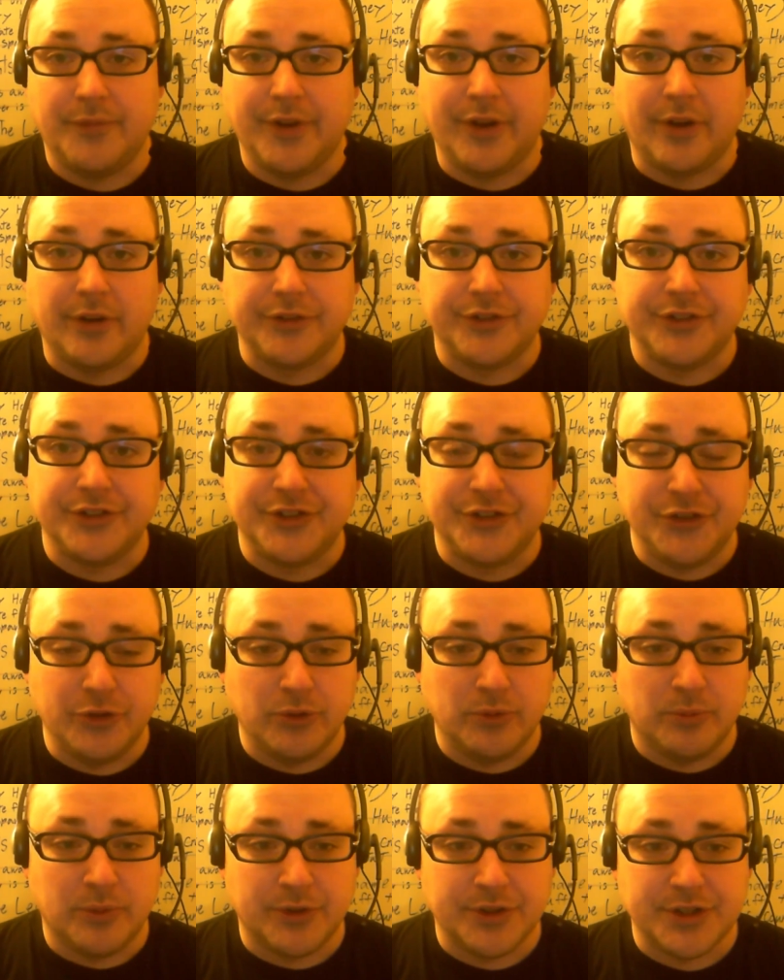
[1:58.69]
you know, since
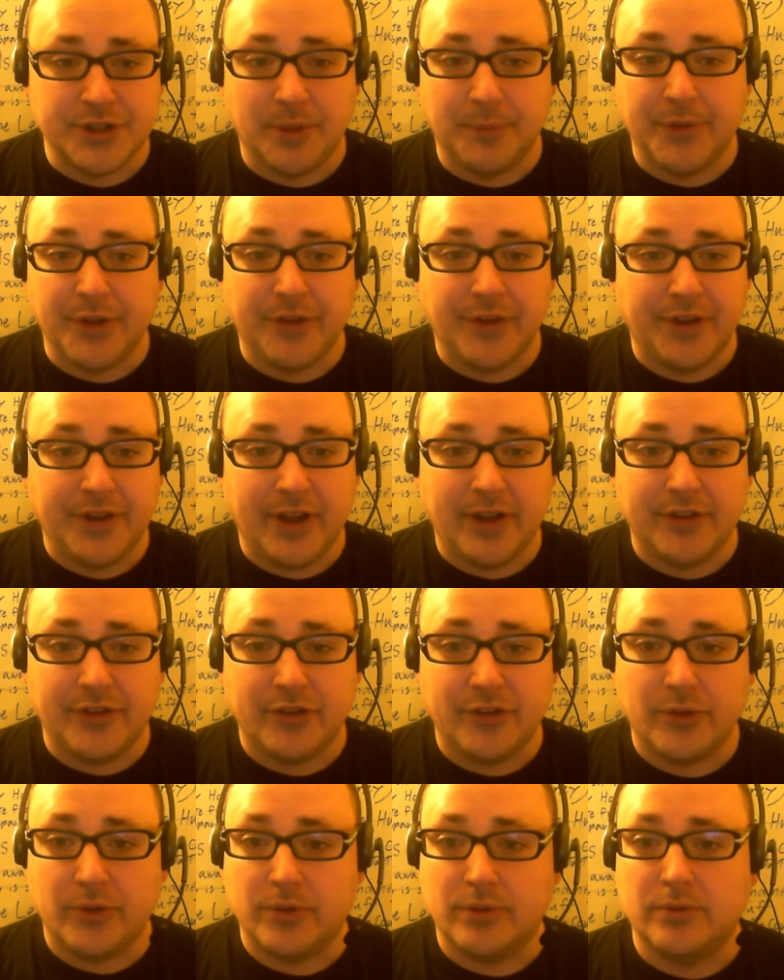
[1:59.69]
Doom or something like that.
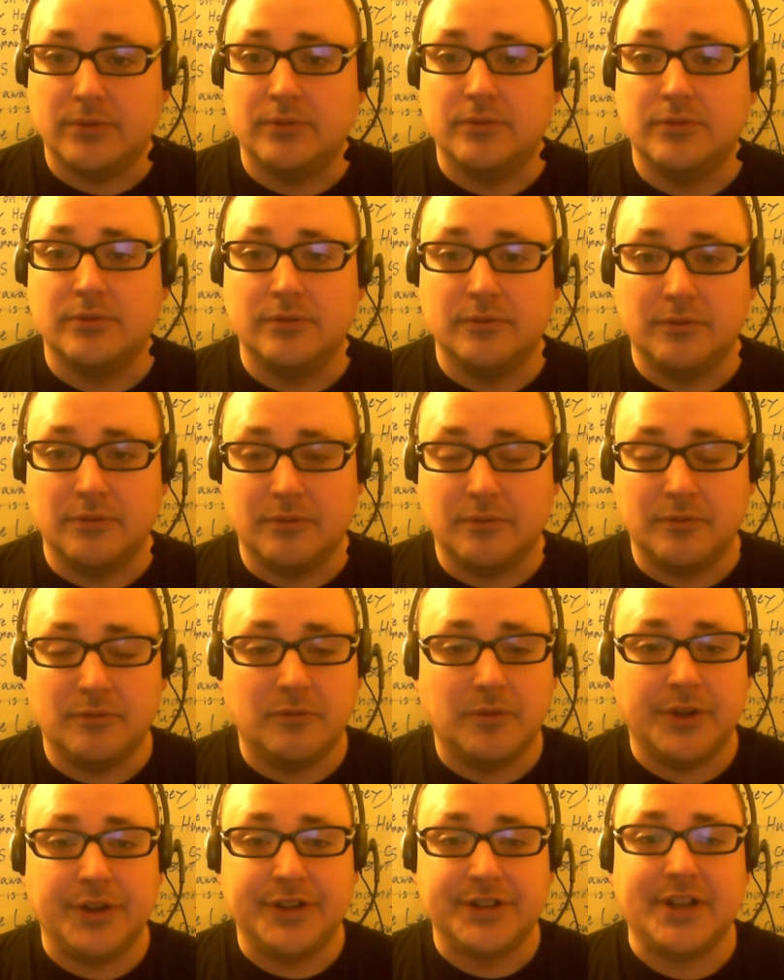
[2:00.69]
So
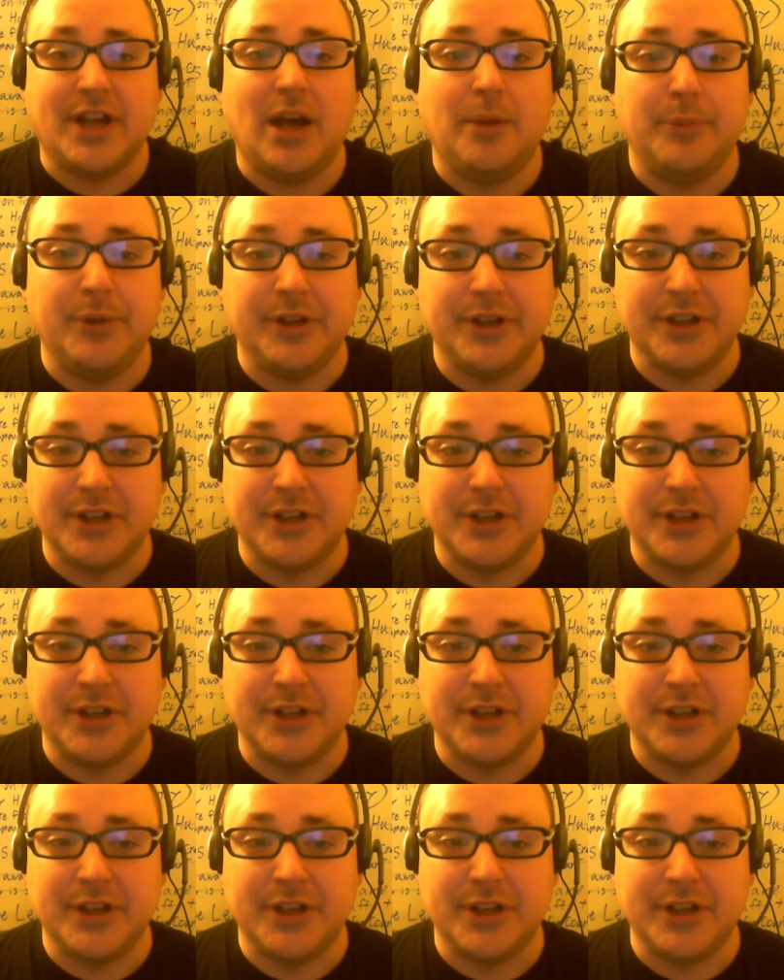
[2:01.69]
when this topic